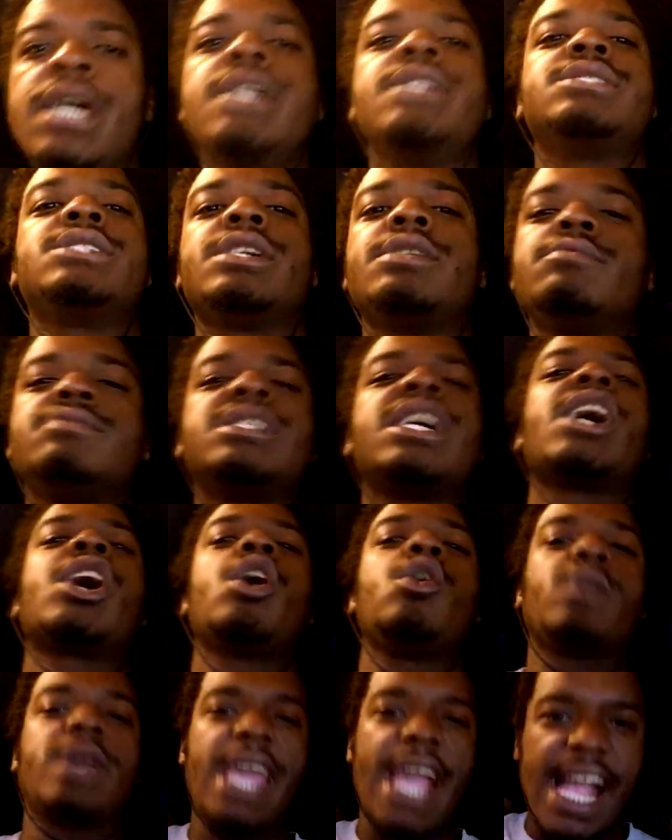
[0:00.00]
So he was like,
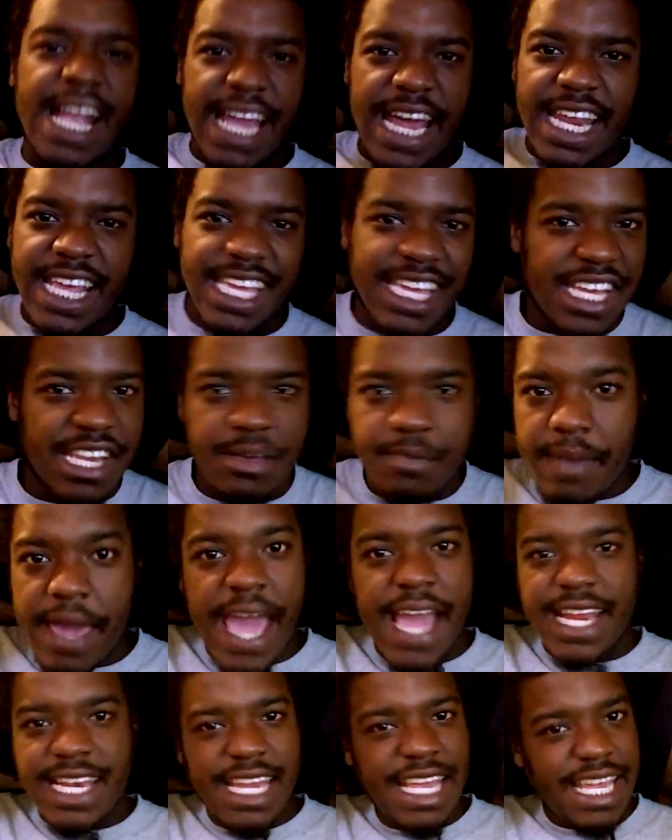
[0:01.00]
okay, I got to get it
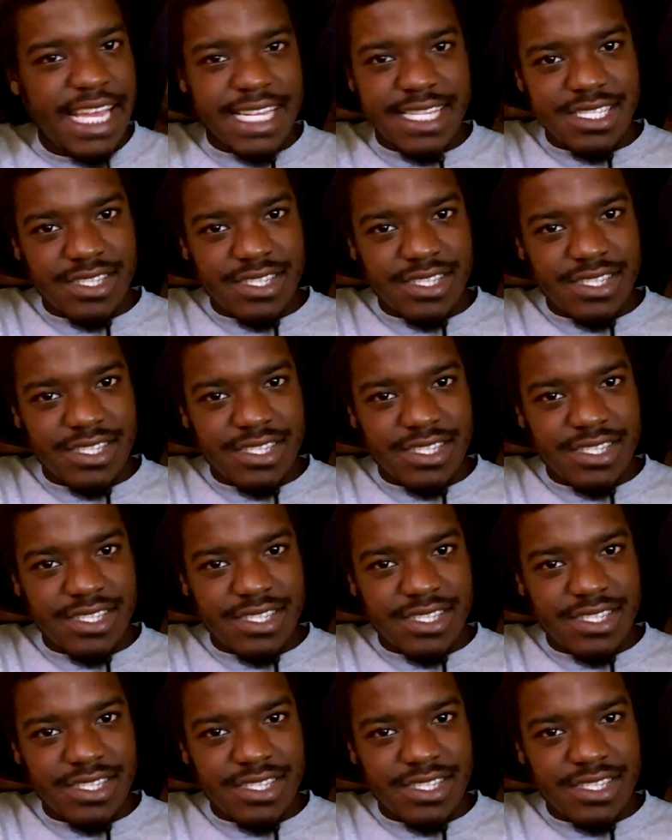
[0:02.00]
back then.